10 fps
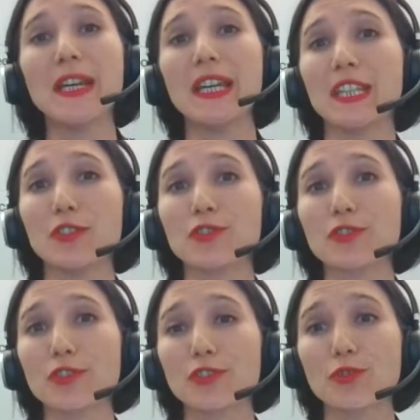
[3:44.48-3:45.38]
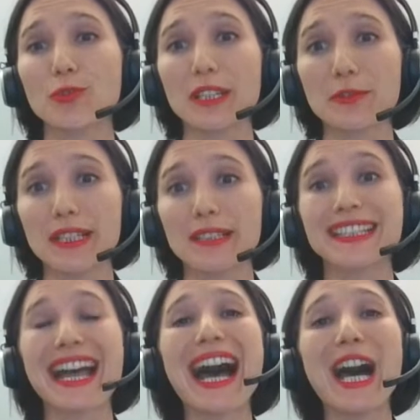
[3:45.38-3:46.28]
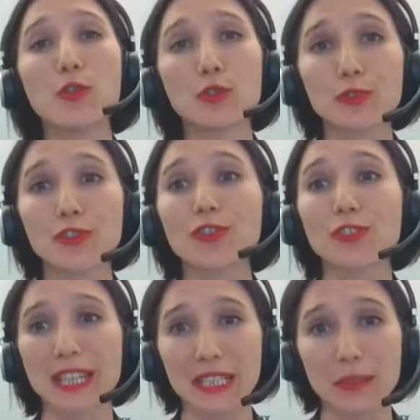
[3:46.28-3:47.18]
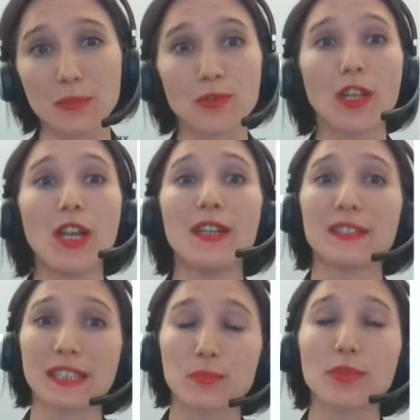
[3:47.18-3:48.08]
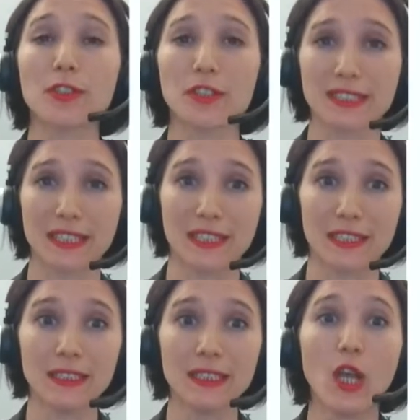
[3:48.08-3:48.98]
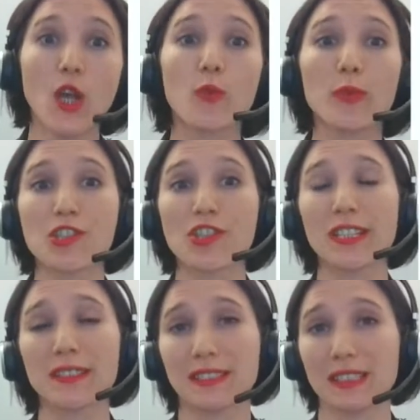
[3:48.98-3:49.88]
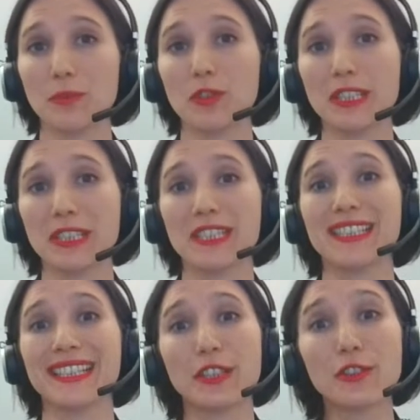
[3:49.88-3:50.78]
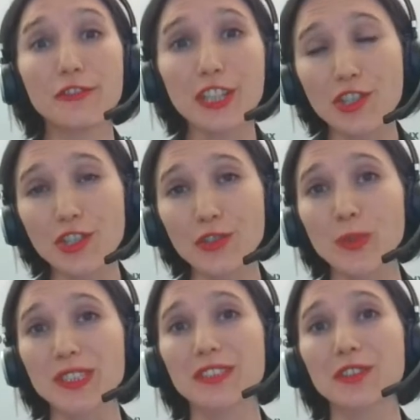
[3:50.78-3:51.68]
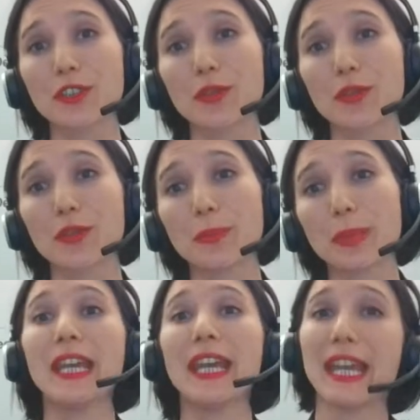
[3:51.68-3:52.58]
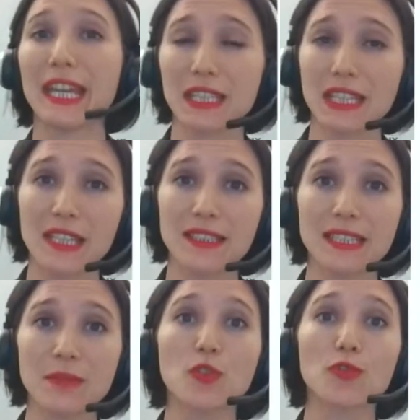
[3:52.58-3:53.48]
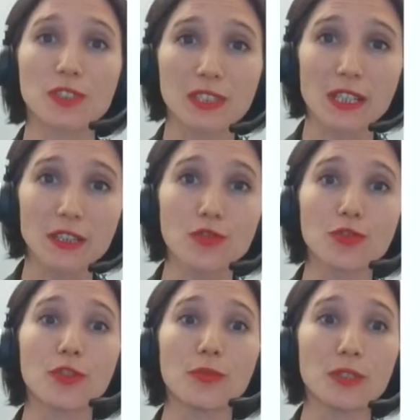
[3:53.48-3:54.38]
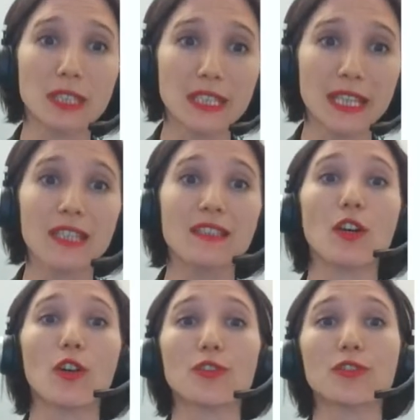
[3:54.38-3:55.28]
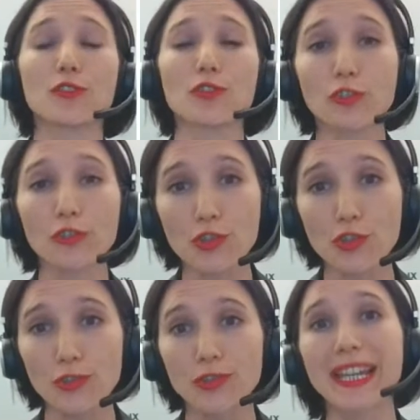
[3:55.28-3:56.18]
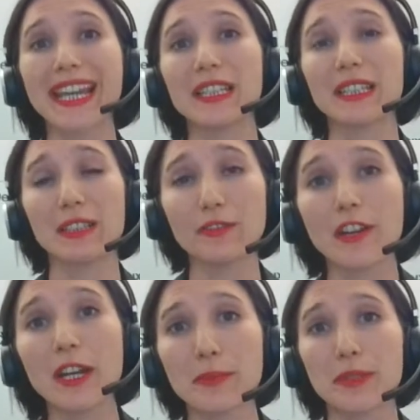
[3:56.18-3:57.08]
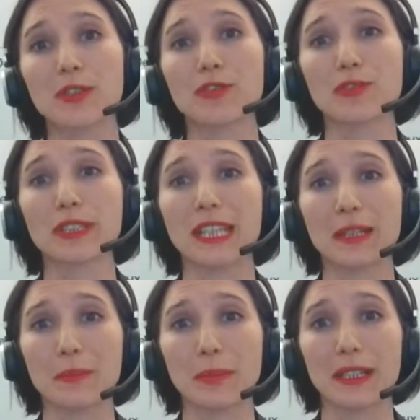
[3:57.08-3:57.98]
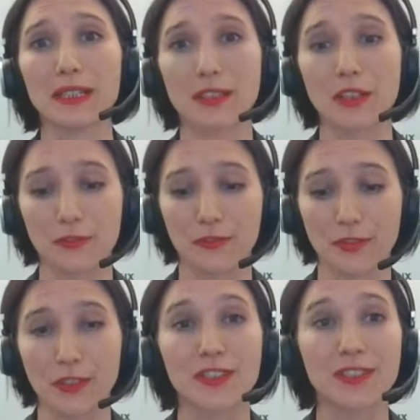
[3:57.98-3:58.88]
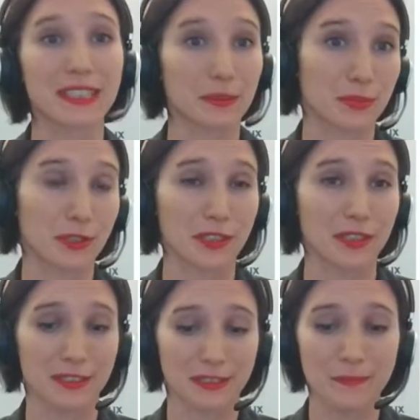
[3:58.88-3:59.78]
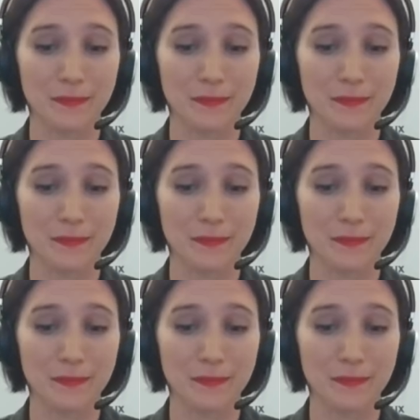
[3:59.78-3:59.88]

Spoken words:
in order to address how sustainable their products are, which then stimulated innovation within the company and led them to start to communicate on the social and environmental impact of their products.